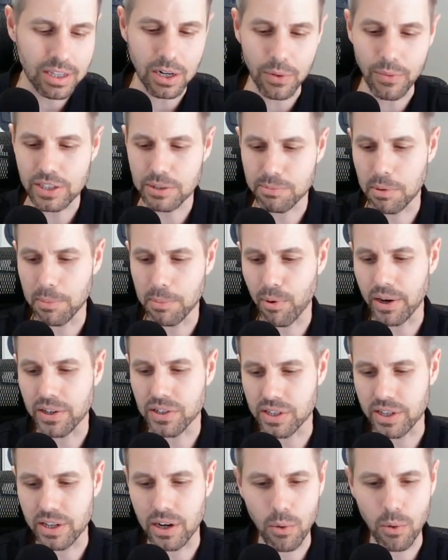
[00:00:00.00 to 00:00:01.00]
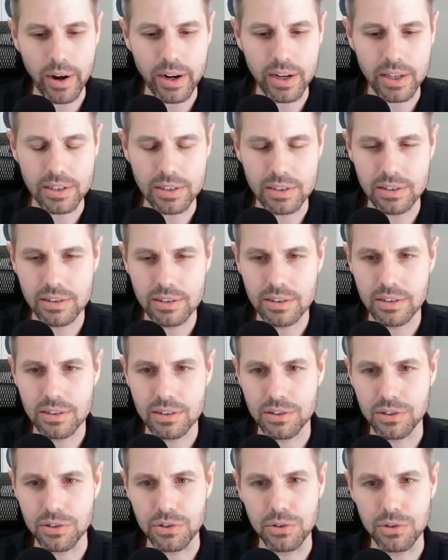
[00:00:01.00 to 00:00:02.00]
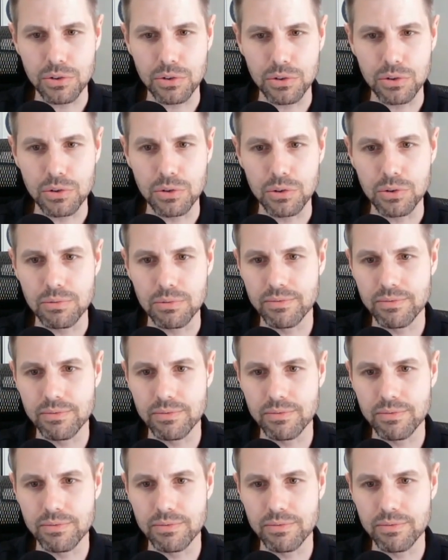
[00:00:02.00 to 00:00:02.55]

should be priced in already to,